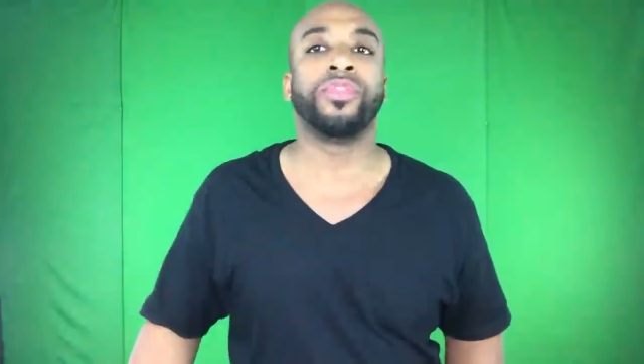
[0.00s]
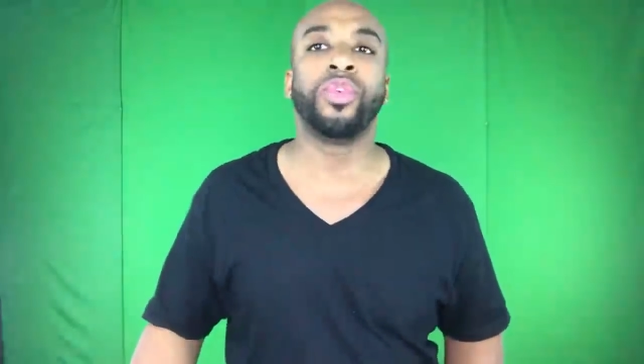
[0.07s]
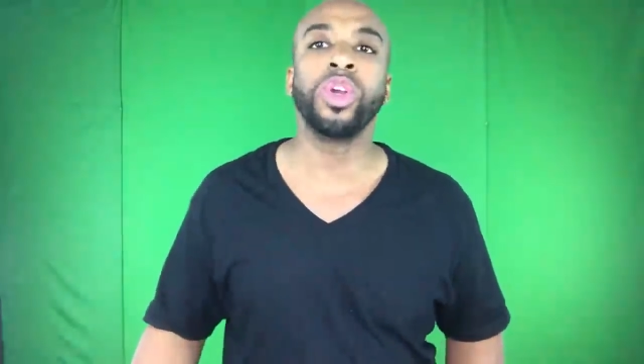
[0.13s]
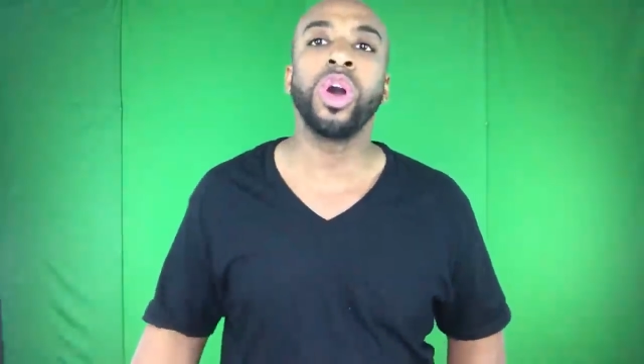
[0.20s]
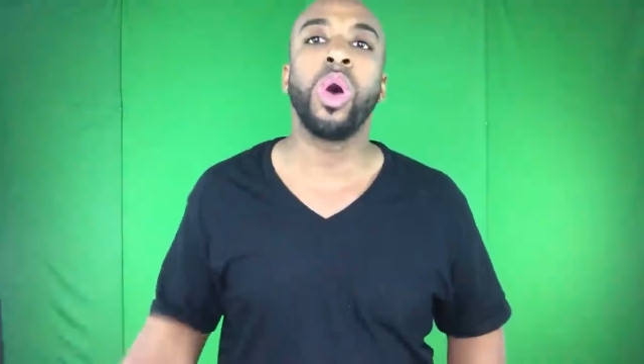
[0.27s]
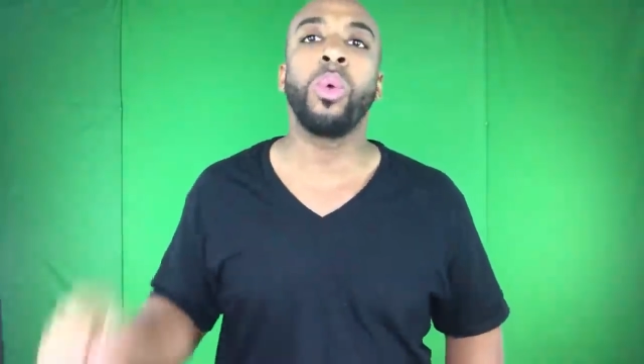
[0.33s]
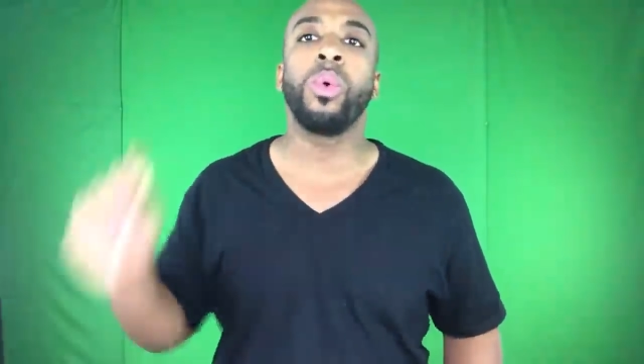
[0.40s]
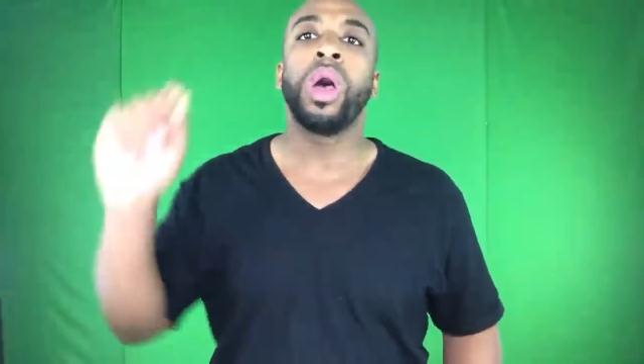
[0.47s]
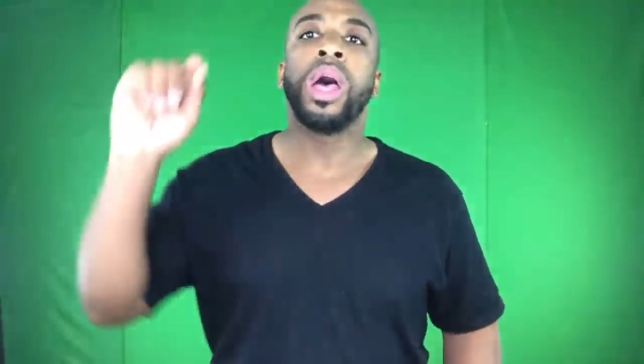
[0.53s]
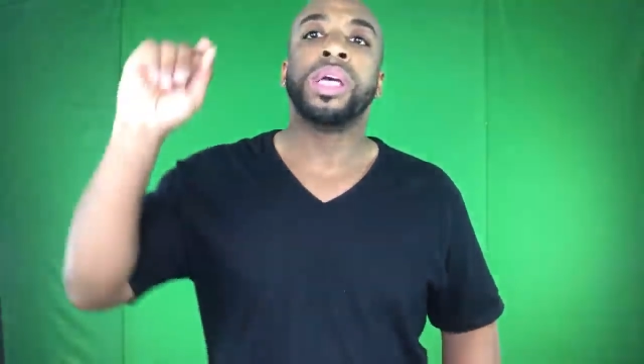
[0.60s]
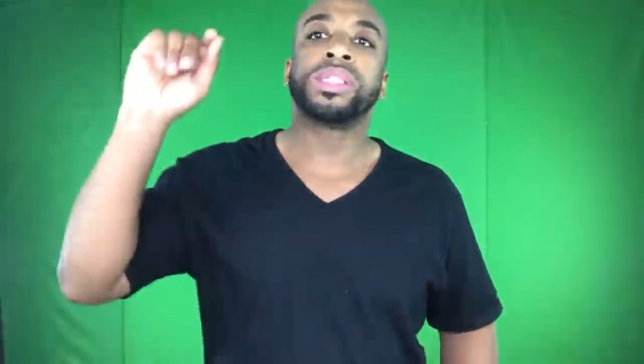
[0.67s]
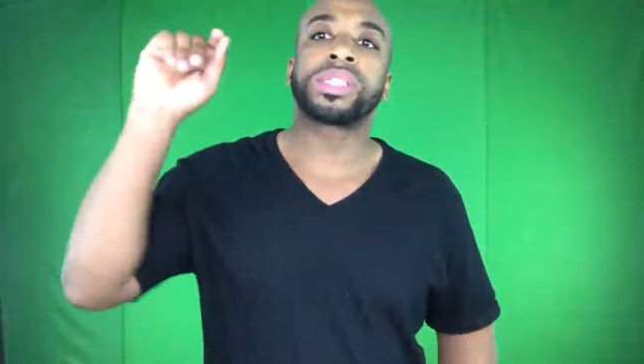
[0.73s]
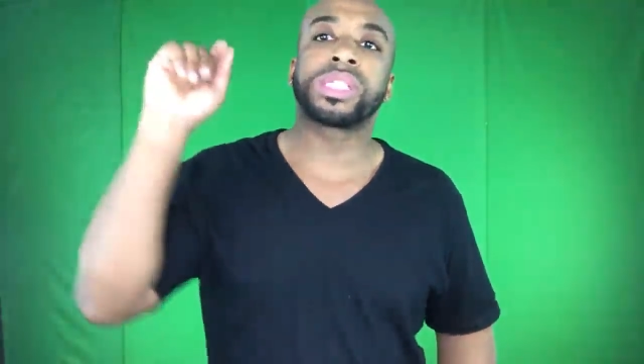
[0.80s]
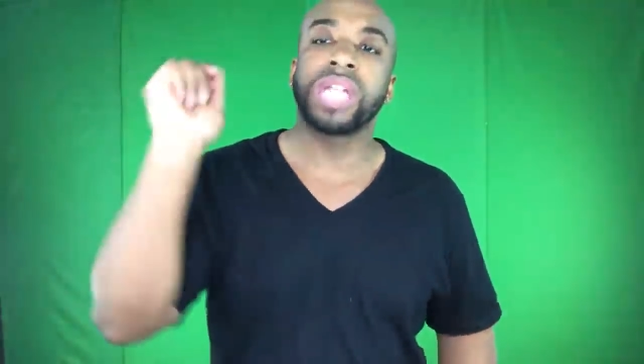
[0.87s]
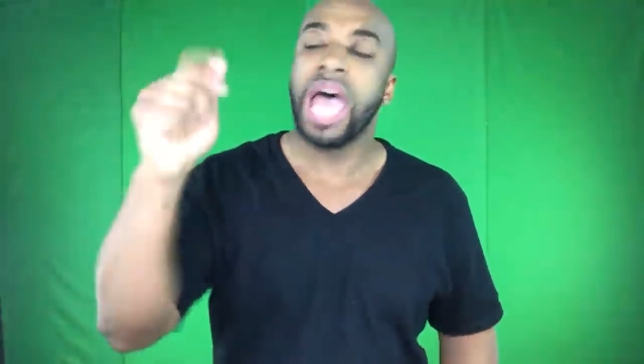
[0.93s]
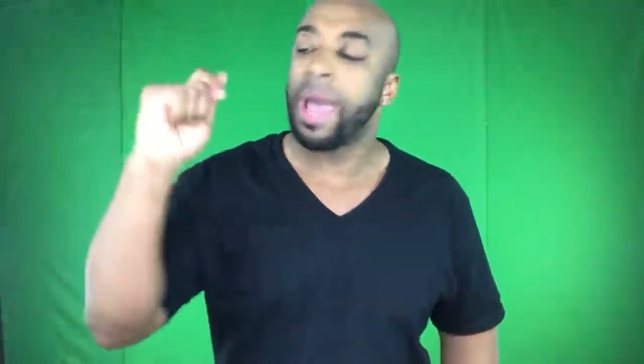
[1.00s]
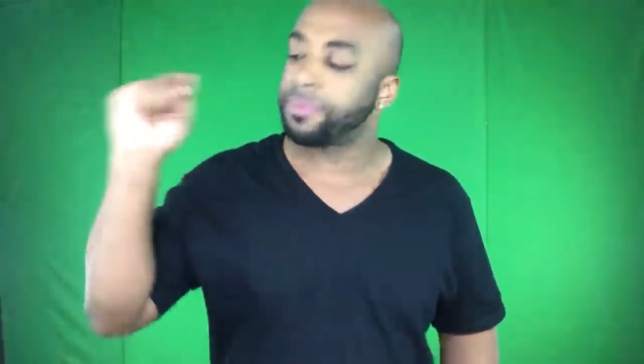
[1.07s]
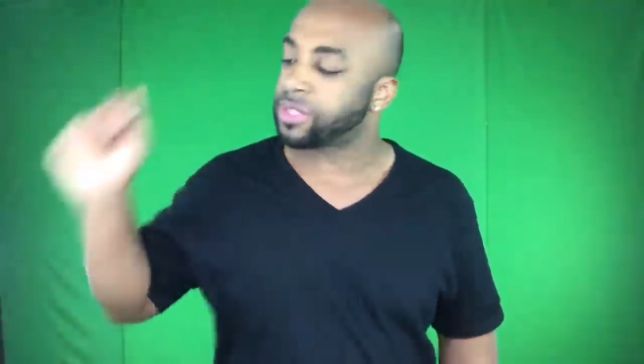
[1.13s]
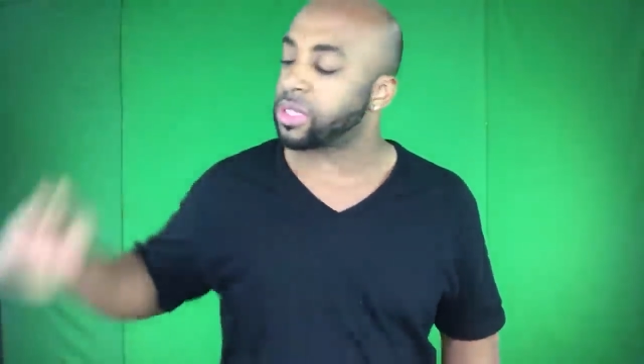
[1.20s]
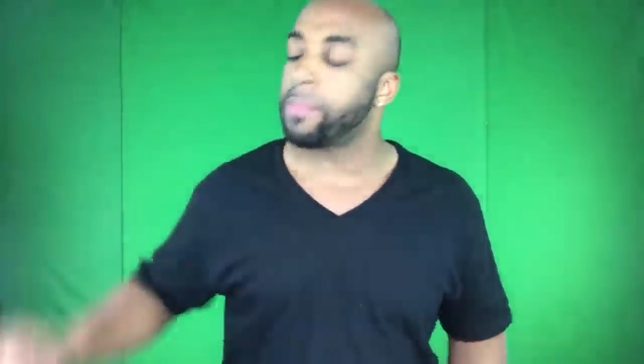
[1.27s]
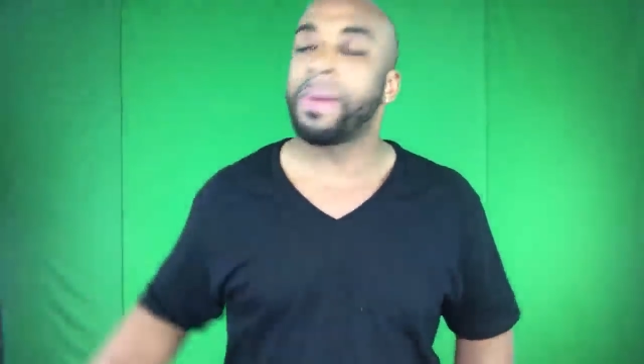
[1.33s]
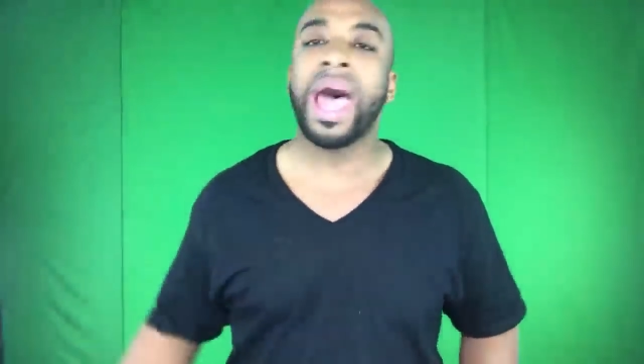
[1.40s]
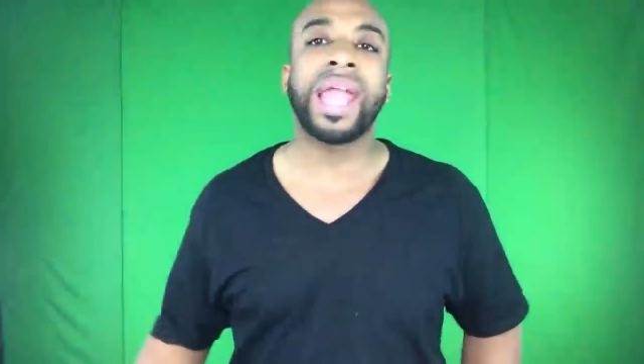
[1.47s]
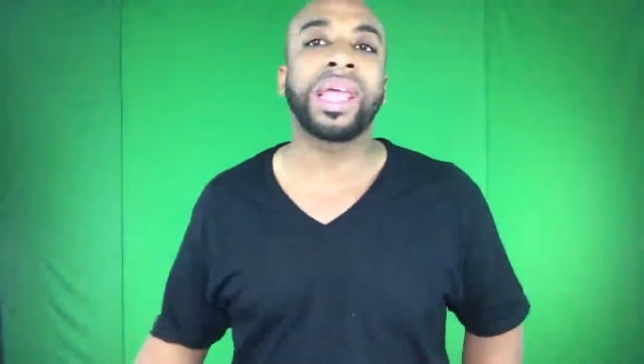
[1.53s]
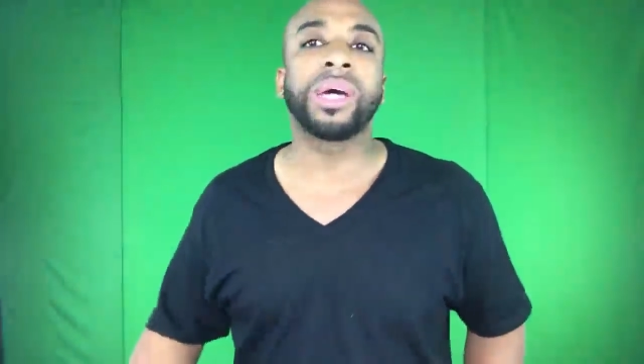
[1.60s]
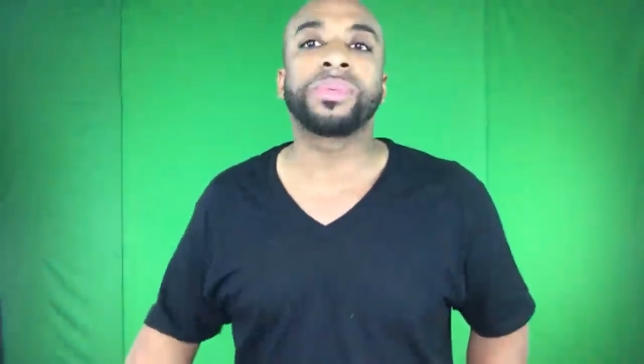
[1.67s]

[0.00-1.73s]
if we're going to slap somebody